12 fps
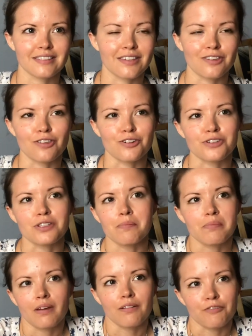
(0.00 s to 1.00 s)
There's
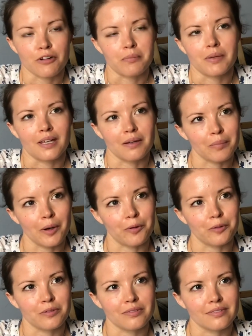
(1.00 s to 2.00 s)
something for me about
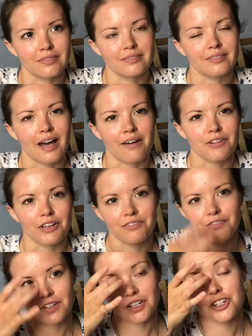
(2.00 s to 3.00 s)
having a
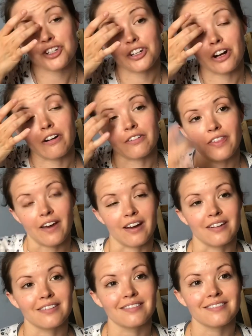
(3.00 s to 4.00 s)
finished yarn
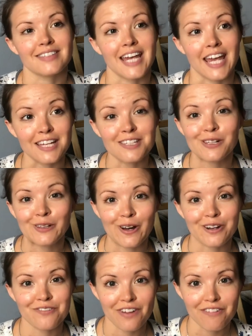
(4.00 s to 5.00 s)
that takes a lot
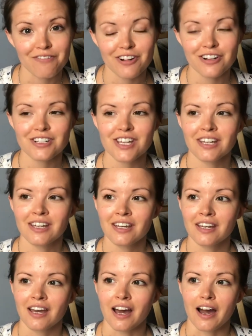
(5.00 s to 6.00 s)
of effort,
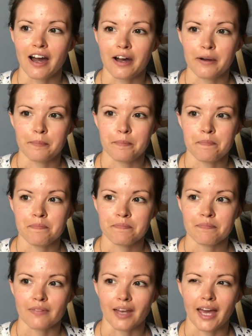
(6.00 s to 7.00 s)
and
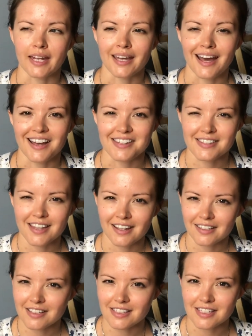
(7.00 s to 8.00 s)
has that
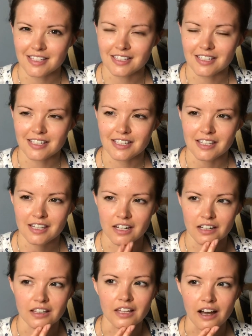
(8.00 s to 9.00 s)
consistency that
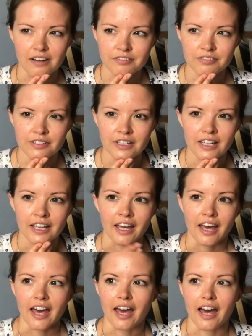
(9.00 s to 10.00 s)
I love.
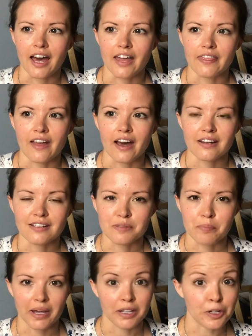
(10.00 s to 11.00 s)
And that is
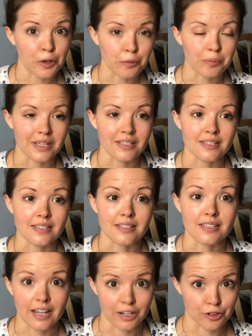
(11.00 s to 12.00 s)
by no means a
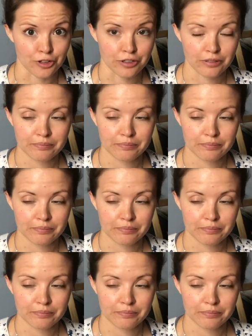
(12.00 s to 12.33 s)
standard